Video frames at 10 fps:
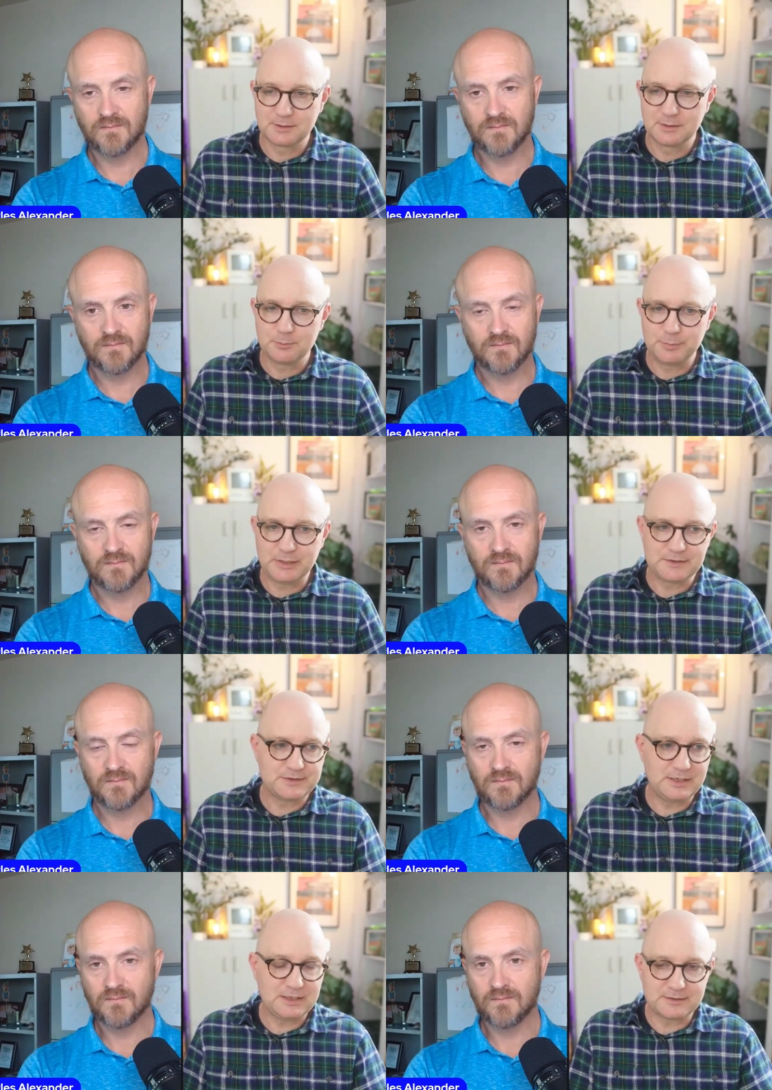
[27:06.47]
Speaker 1: being seen
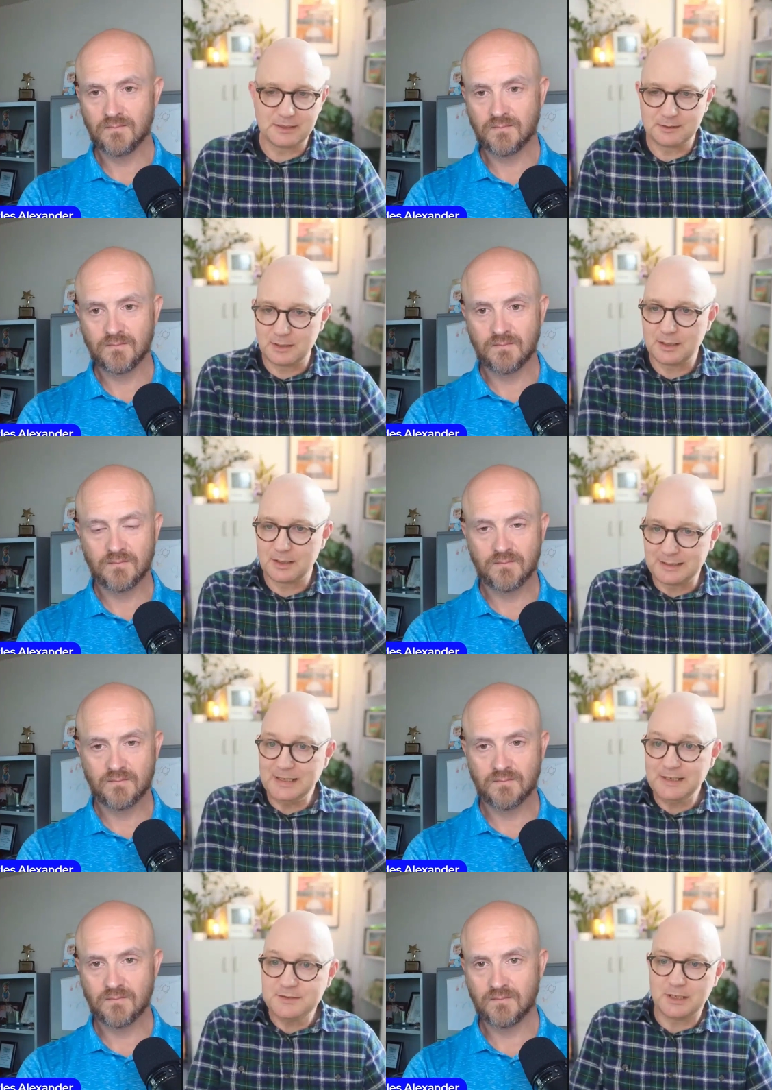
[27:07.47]
as a guest
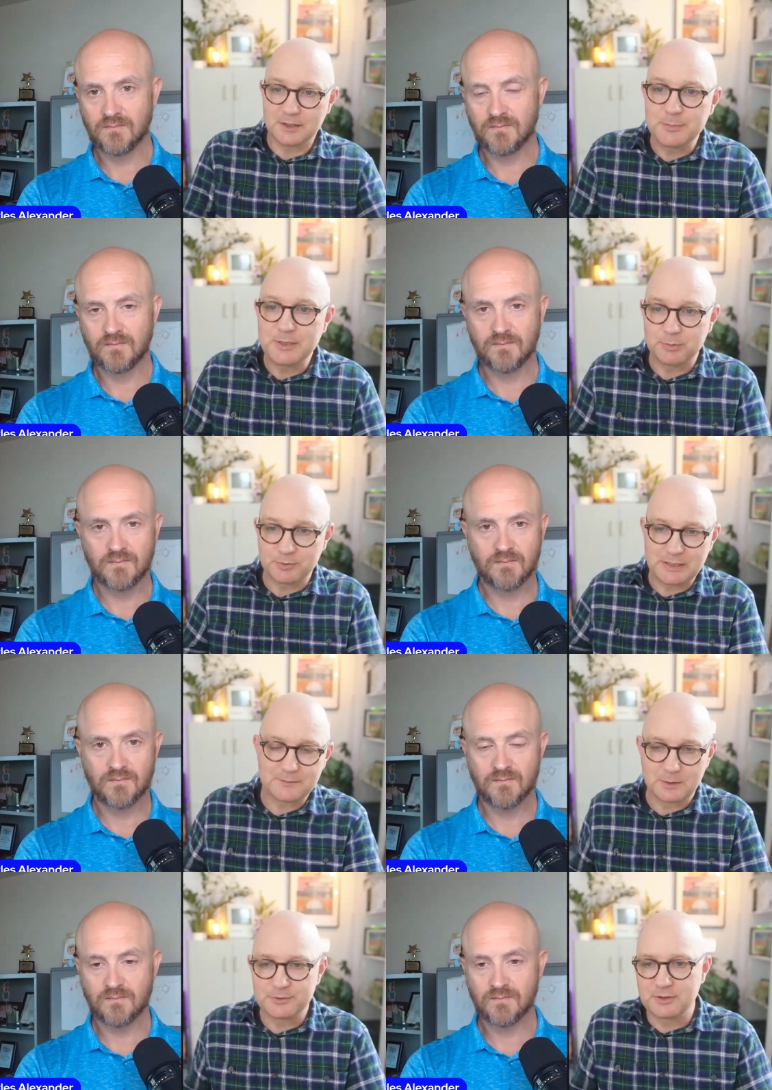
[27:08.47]
in other people's
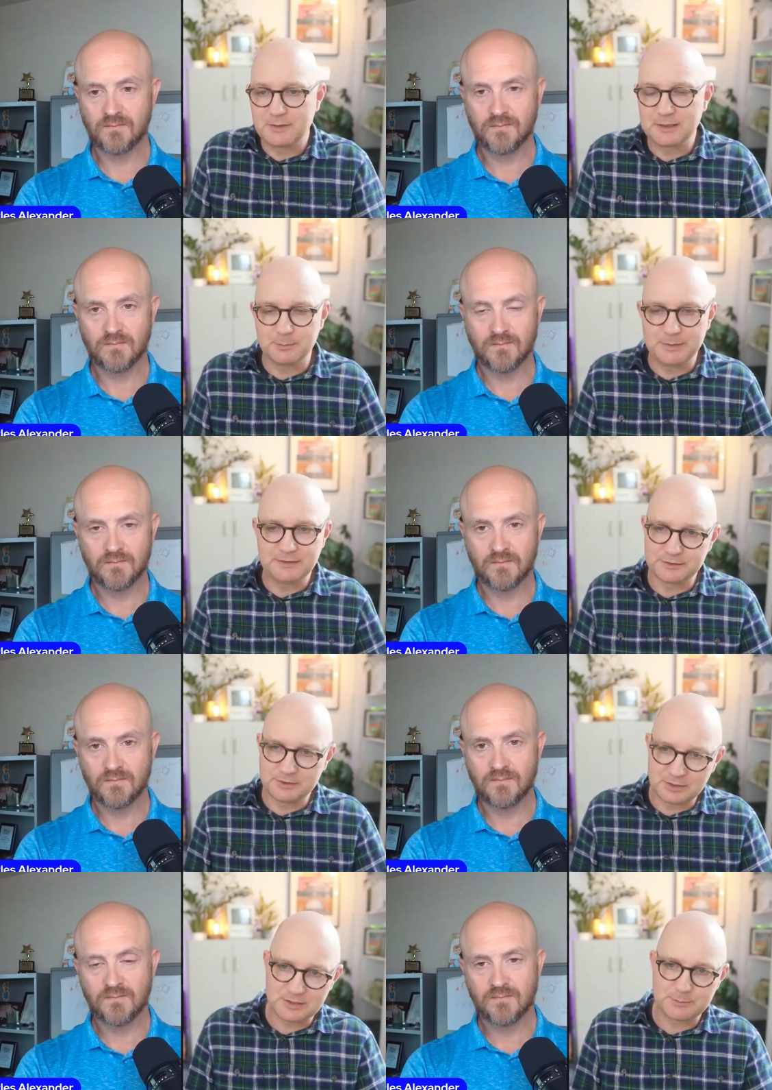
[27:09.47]
platforms on a regular basis, not
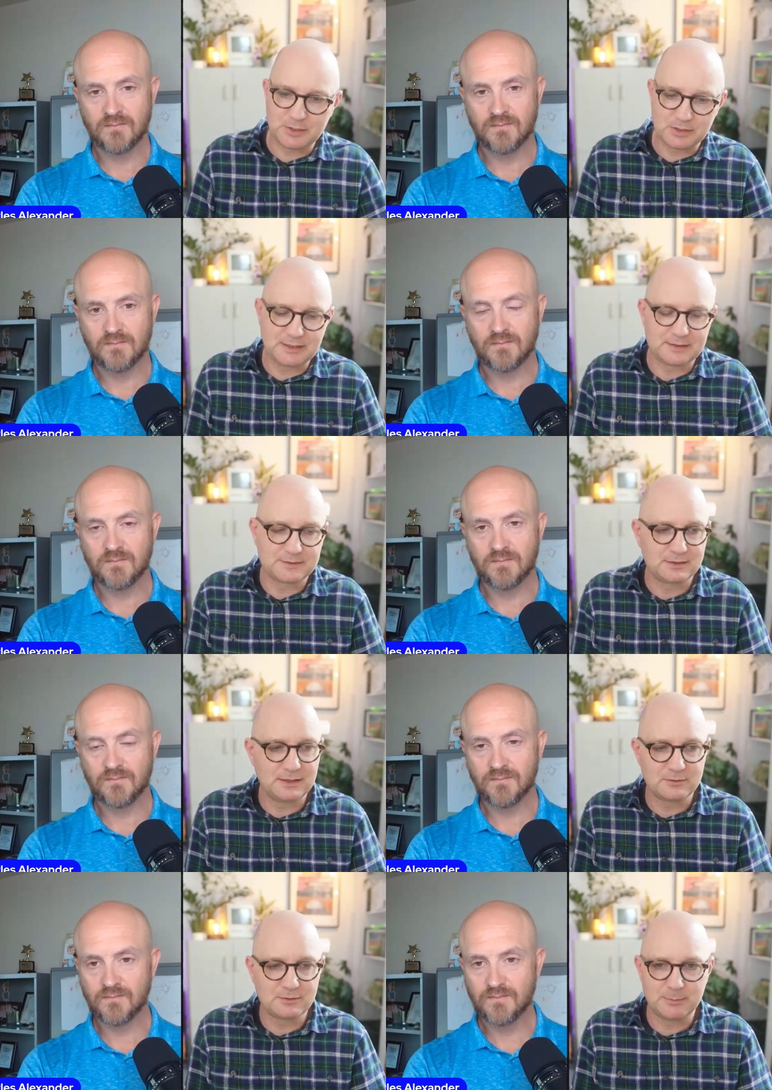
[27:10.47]
just podcast, is
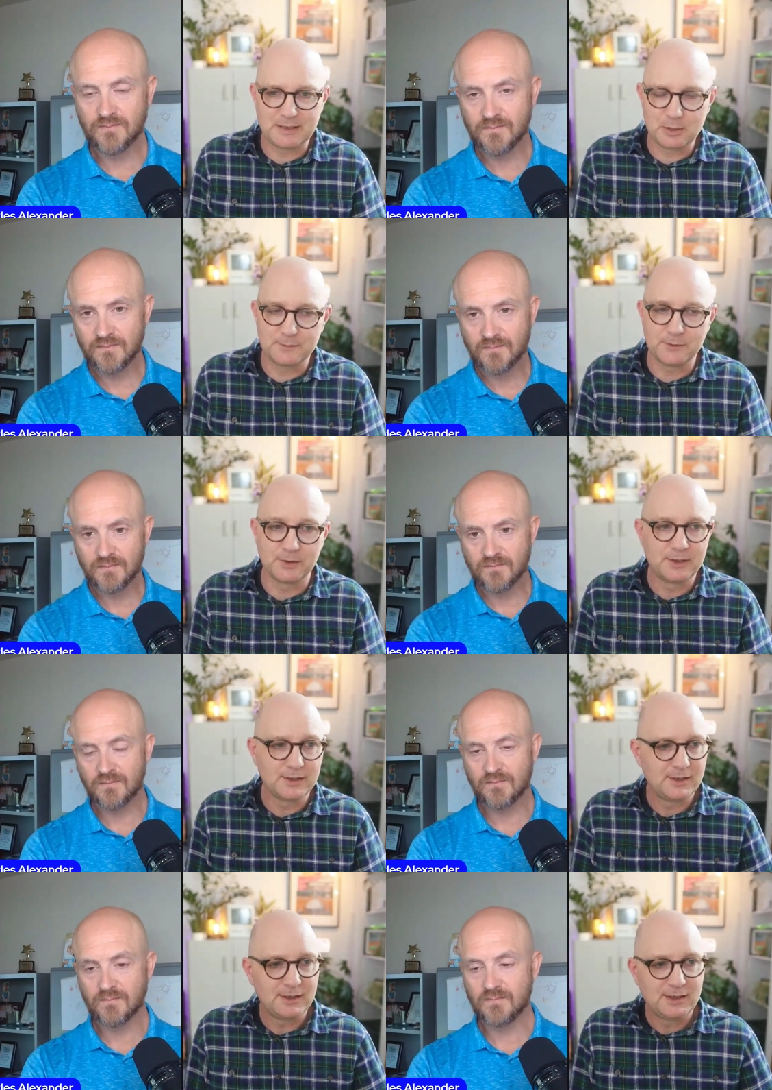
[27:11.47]
really powerful.
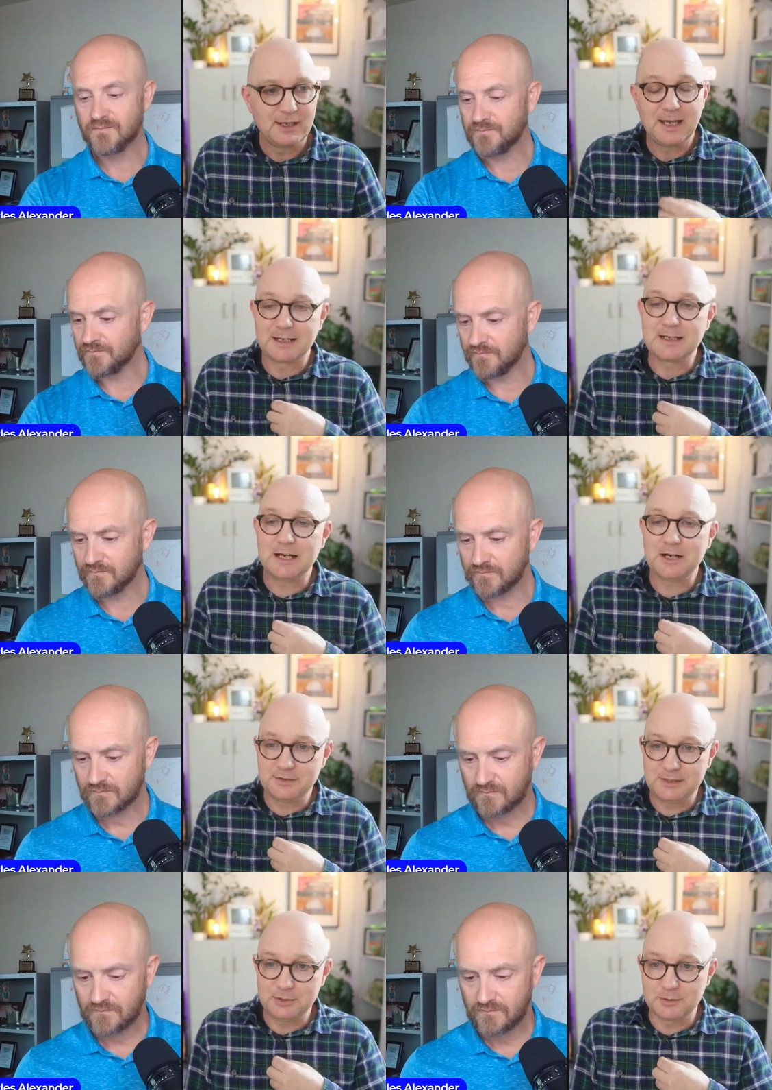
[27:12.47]
And I guarantee
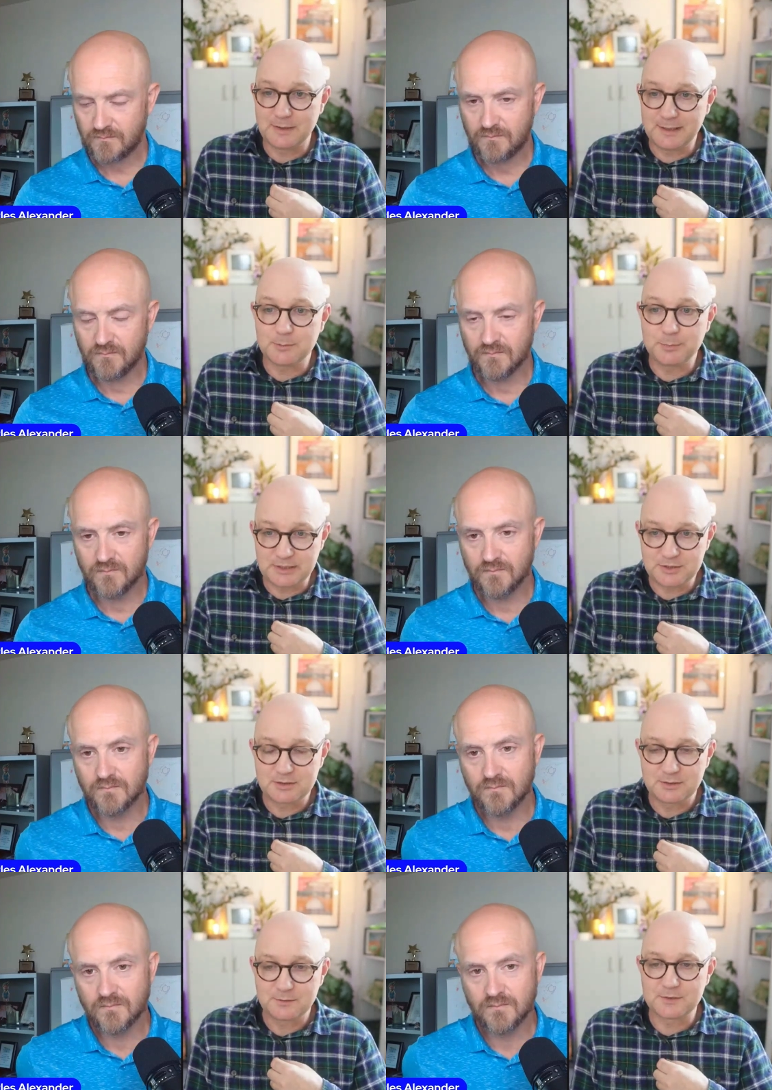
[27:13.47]
you, if I get a pitch
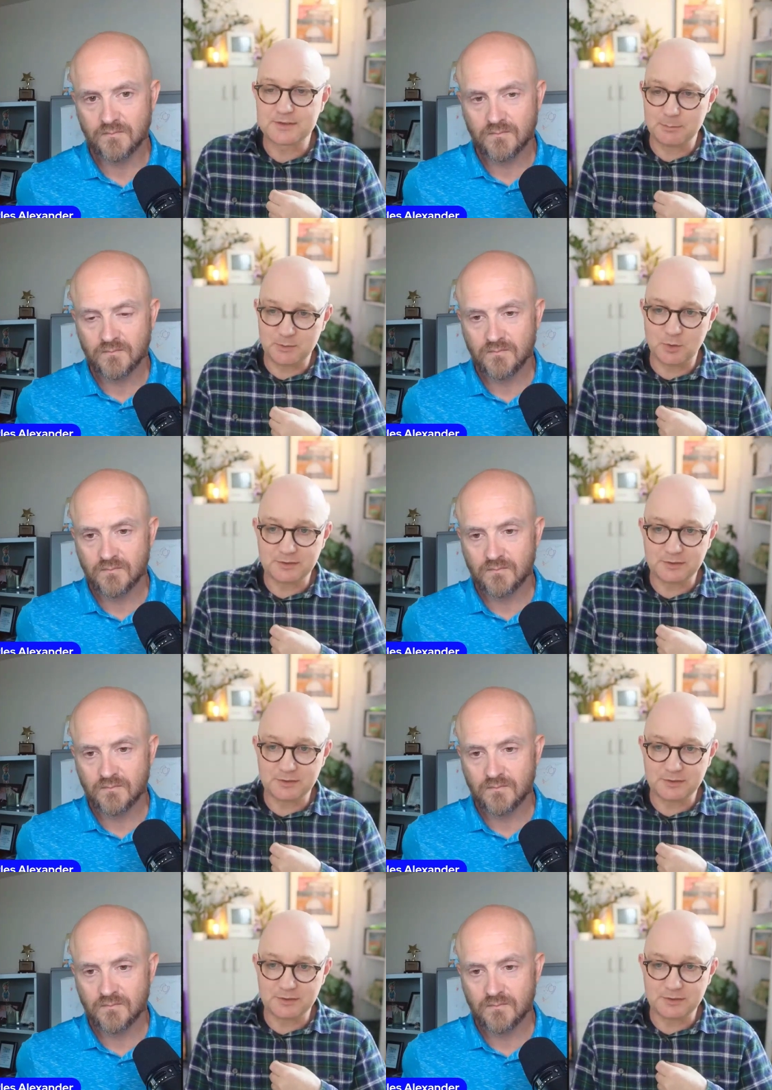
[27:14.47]
for somebody wanted to